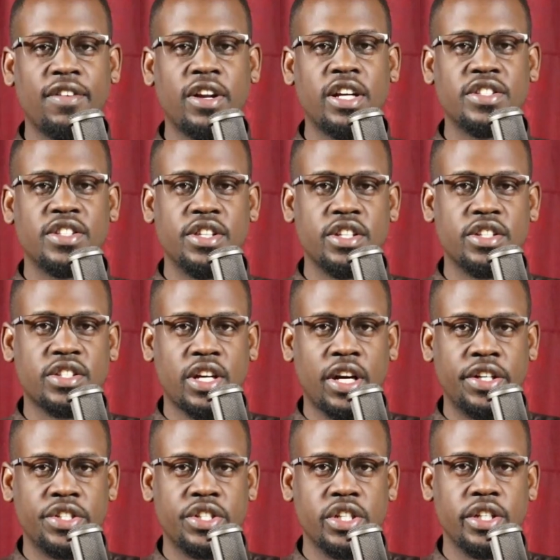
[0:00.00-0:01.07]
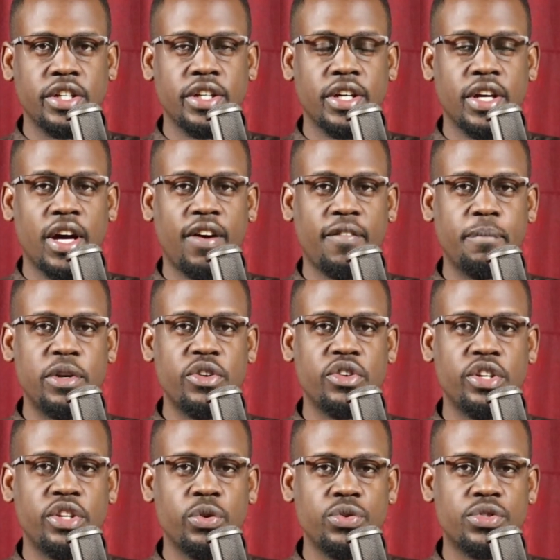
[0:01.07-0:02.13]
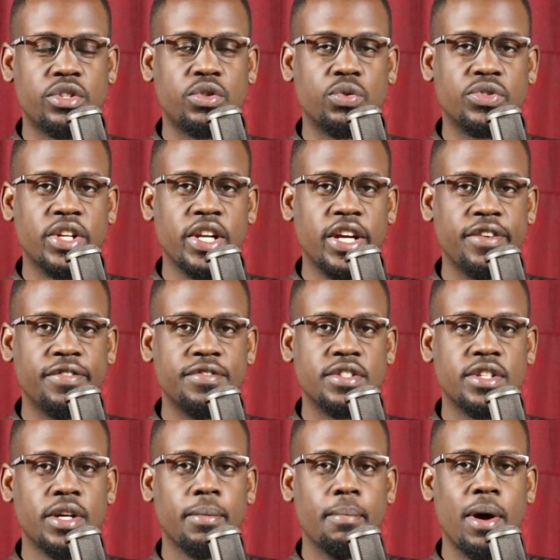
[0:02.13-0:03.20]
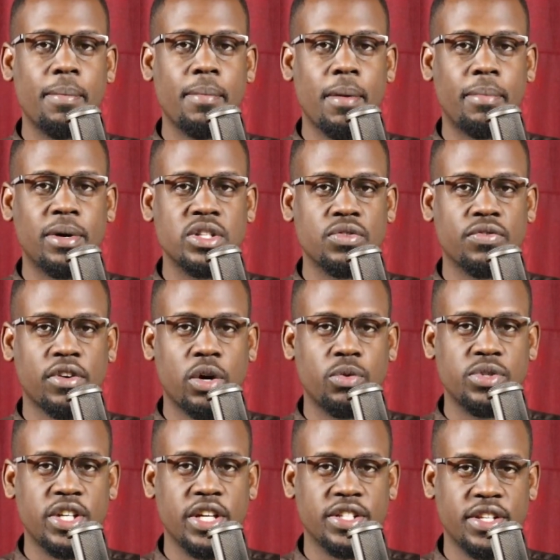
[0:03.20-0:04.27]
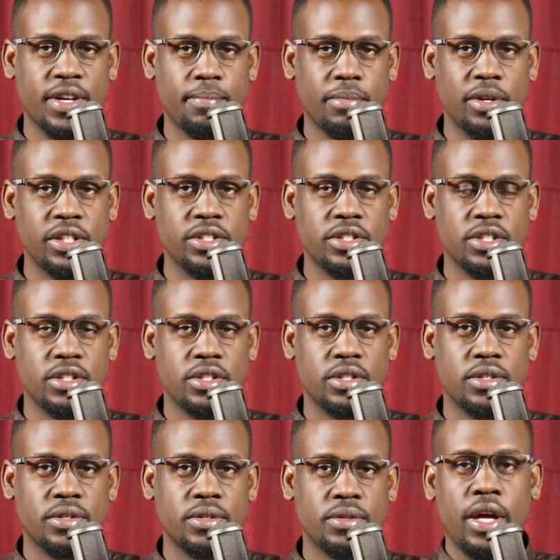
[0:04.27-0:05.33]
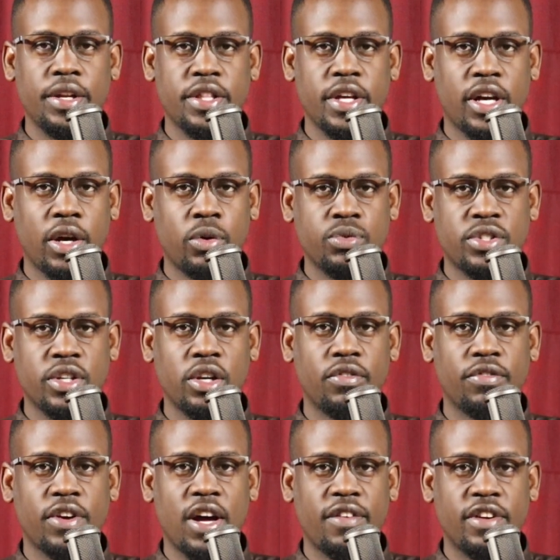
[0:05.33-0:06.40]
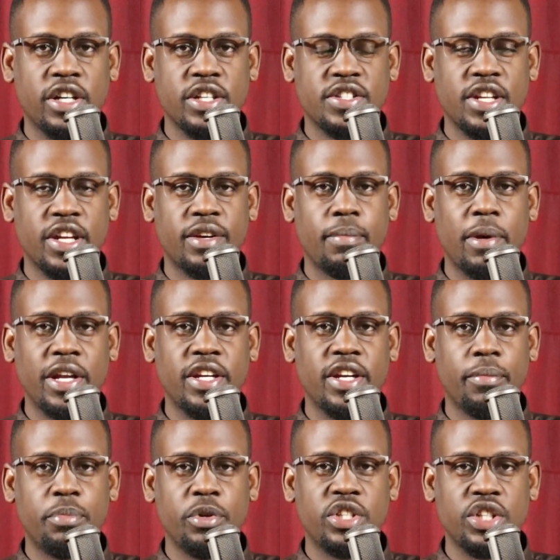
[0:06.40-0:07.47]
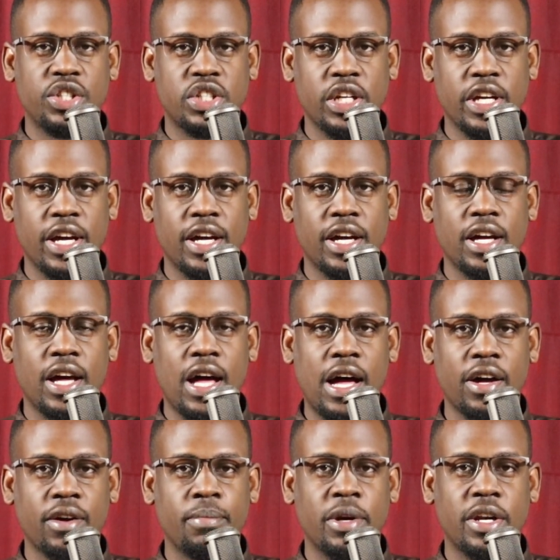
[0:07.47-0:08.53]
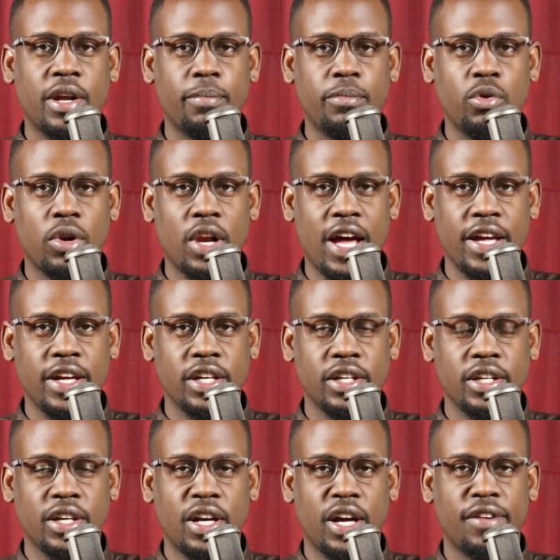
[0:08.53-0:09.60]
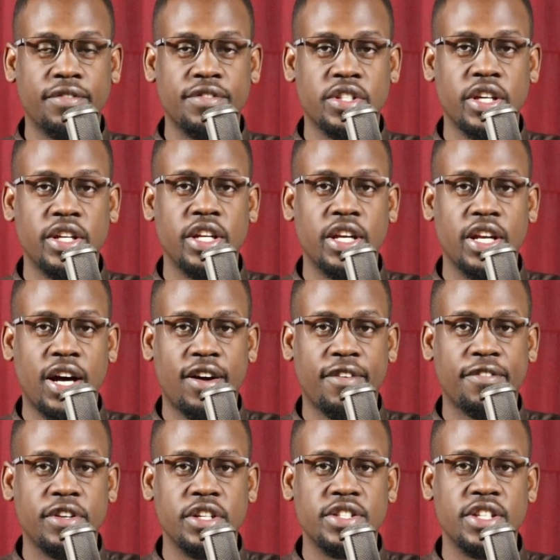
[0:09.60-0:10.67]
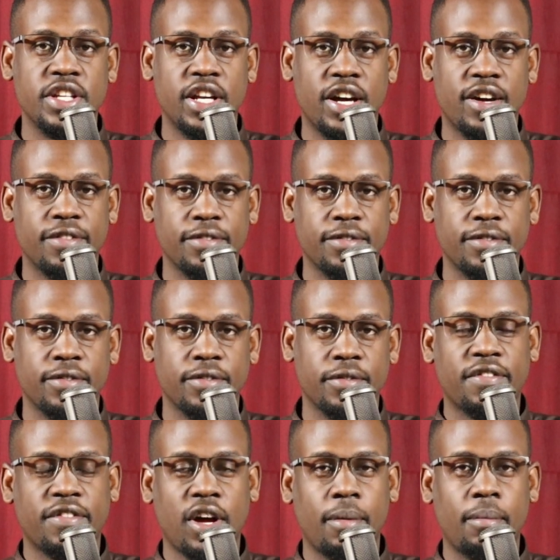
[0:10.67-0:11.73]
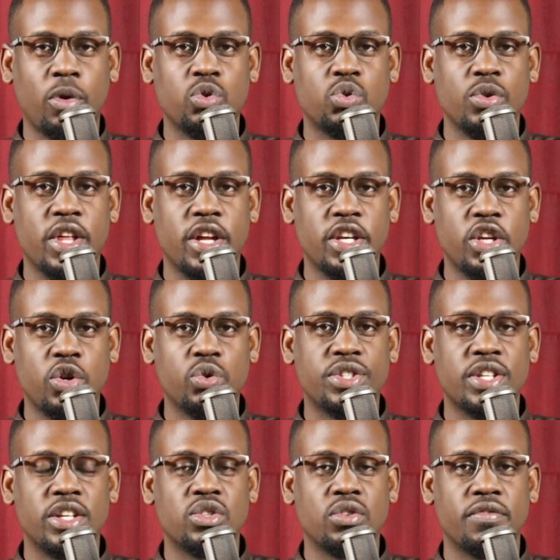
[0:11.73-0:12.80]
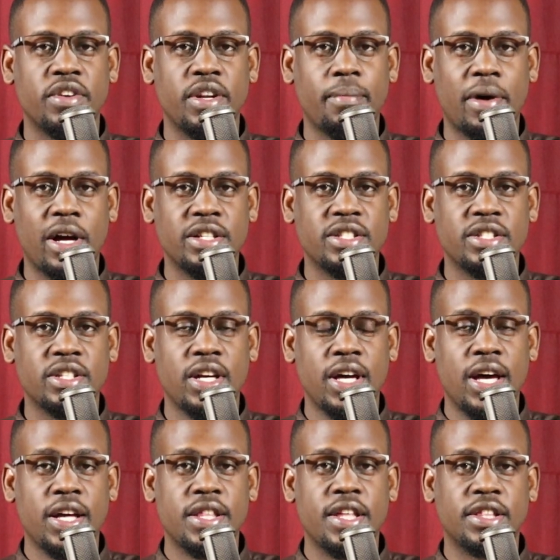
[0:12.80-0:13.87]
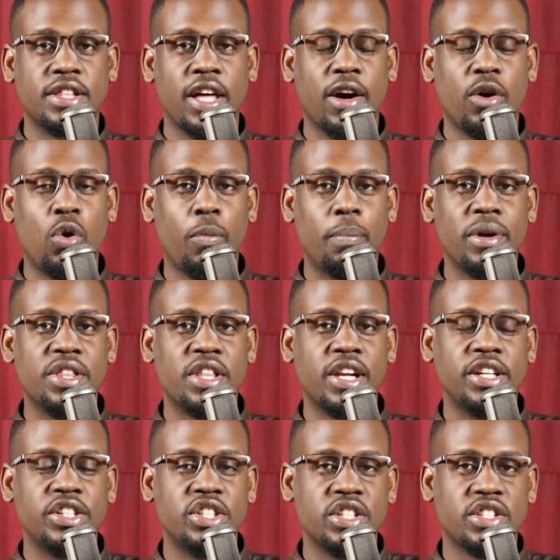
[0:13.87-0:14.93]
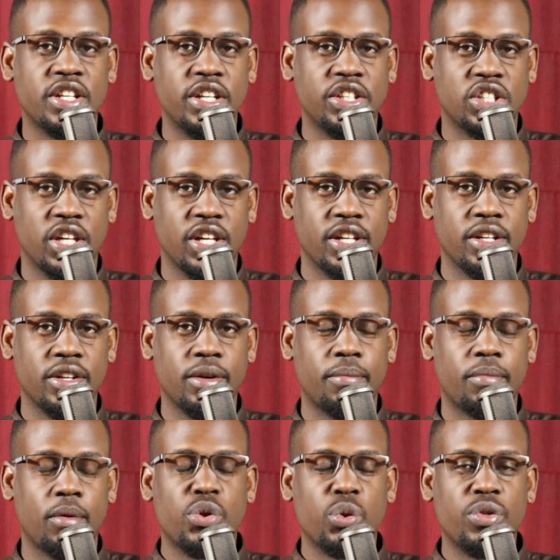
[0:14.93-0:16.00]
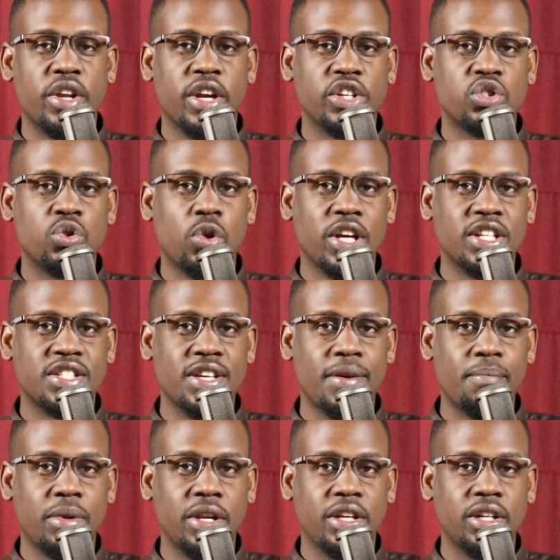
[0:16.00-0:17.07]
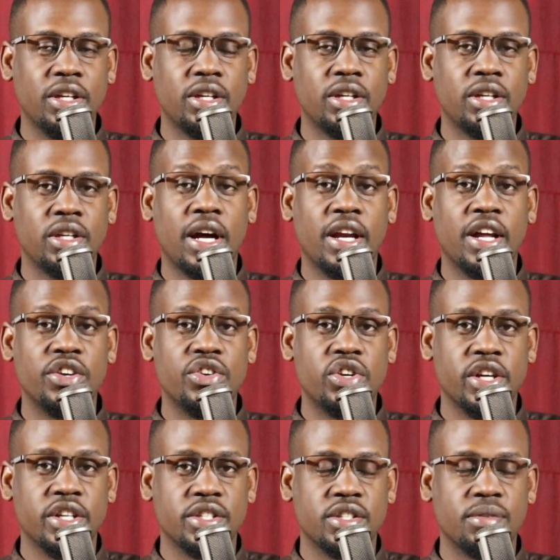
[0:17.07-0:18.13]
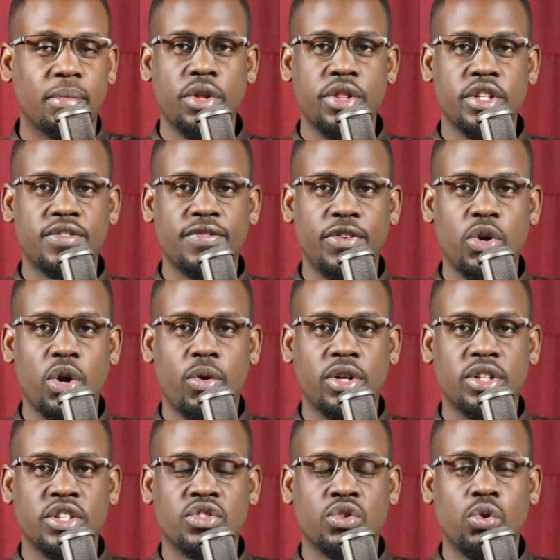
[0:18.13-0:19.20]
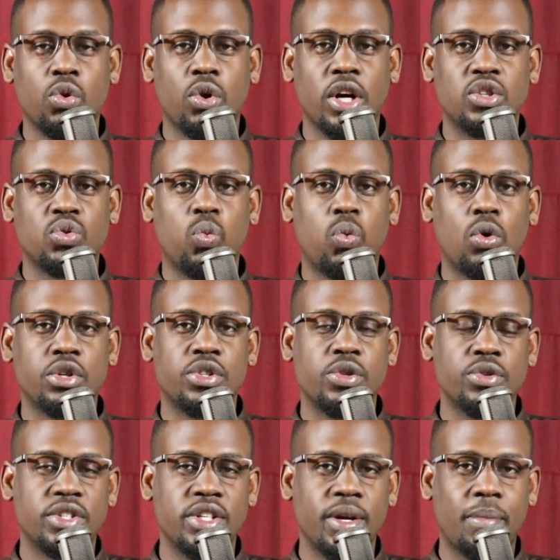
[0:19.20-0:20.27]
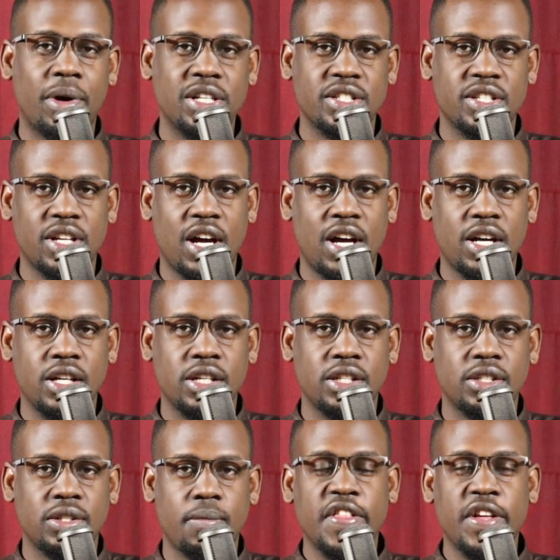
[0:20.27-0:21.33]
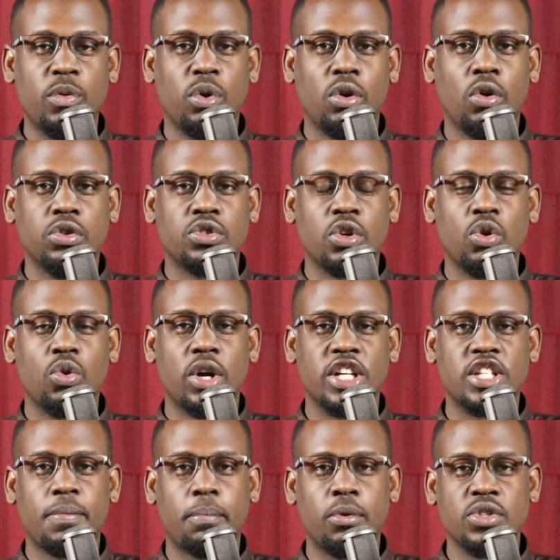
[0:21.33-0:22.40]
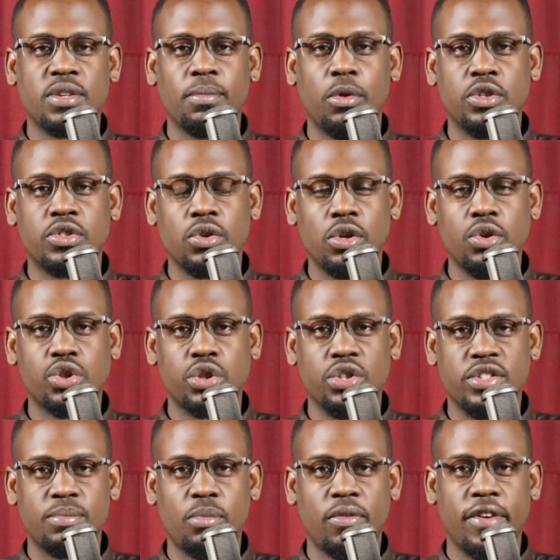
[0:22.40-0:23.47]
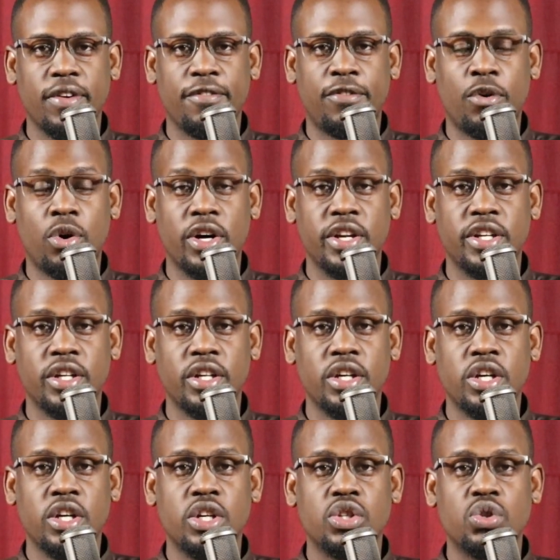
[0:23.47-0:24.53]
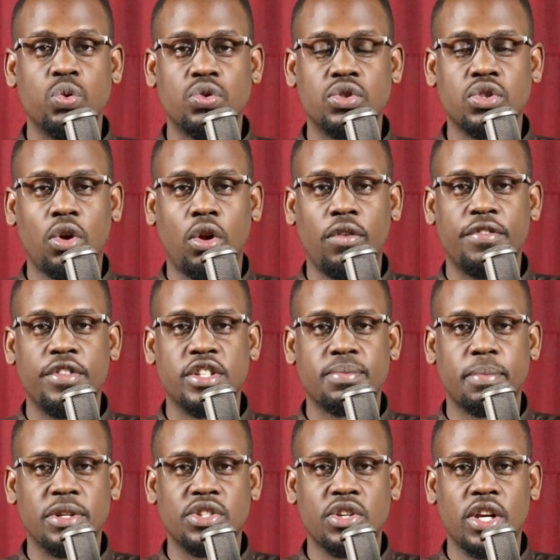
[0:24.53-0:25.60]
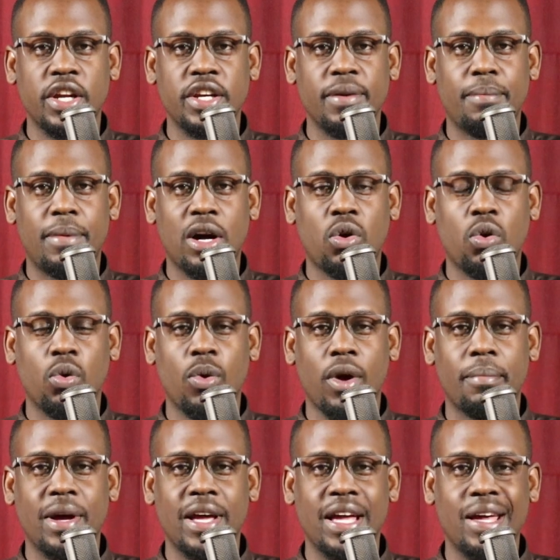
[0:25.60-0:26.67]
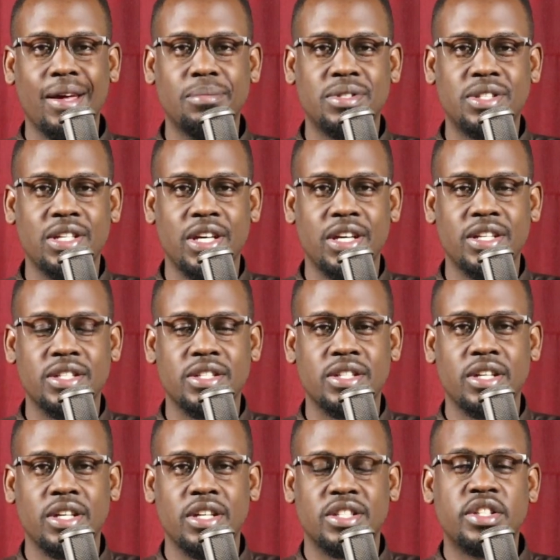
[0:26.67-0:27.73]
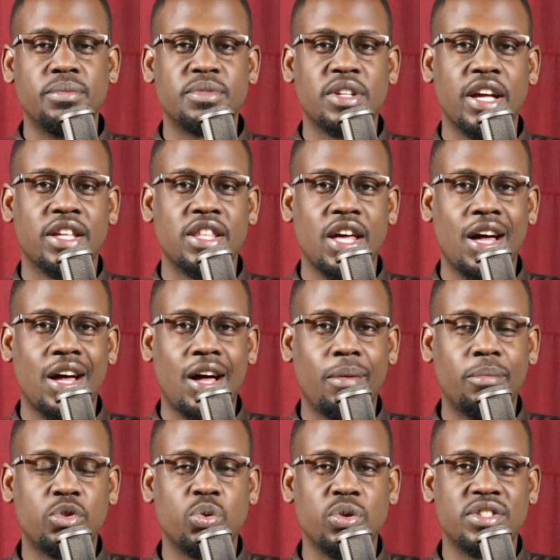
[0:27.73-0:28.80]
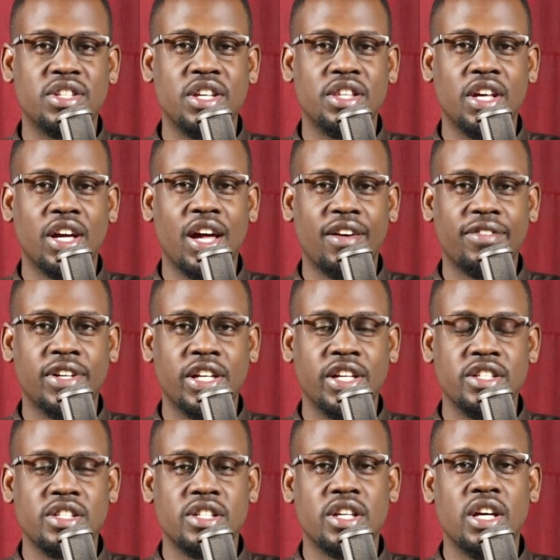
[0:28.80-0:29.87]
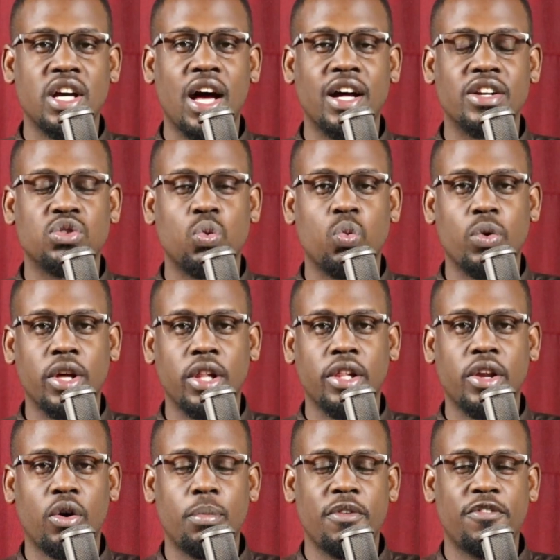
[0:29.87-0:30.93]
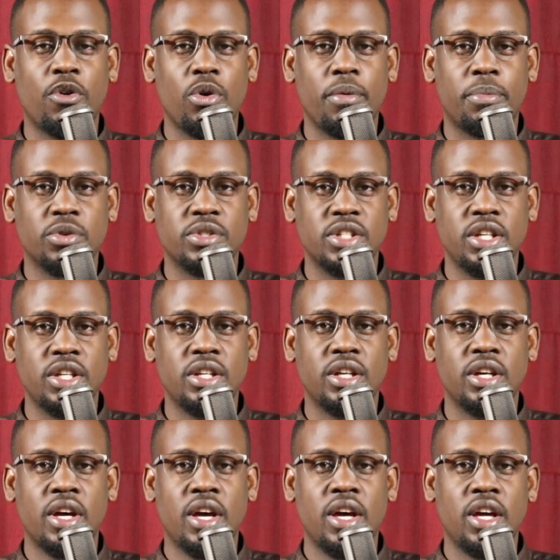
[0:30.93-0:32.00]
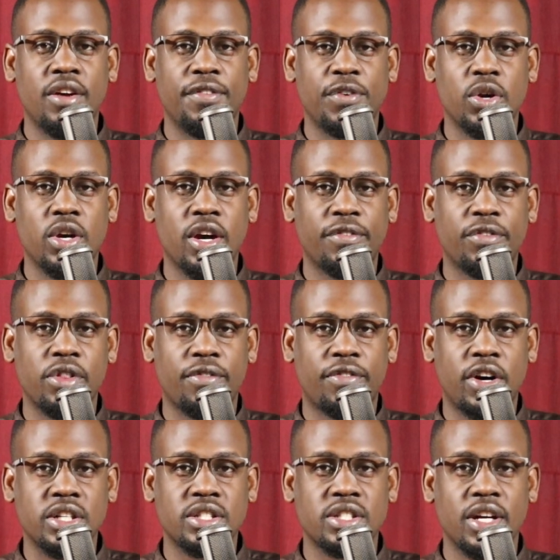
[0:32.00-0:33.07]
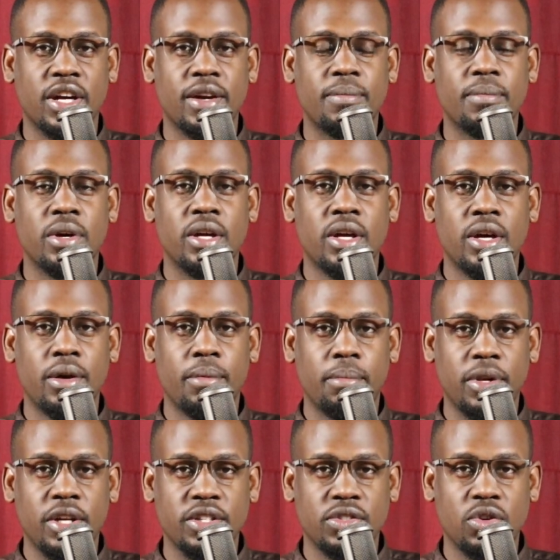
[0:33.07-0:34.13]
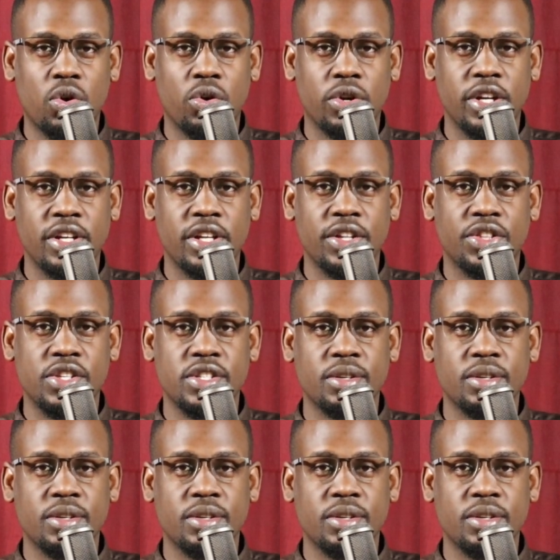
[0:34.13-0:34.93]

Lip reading: Governors in this country have been reduced to slaves by members of county assemblies. And the Council of Governors, led by Deputy Chair Ahmed Abdullahi, have said enough is enough. And they've come out with a new set of demands that they are hoping the legislature, through the National Assembly, can address. Now, in this video, I want us to look at what those demands are. And then we'll also look at possible solutions moving forward to solve this particular debacle whereby MCAs, it seems like they are arm-twisting the governors at will. Now, before we proceed, if you're here for the first time, please go on and hit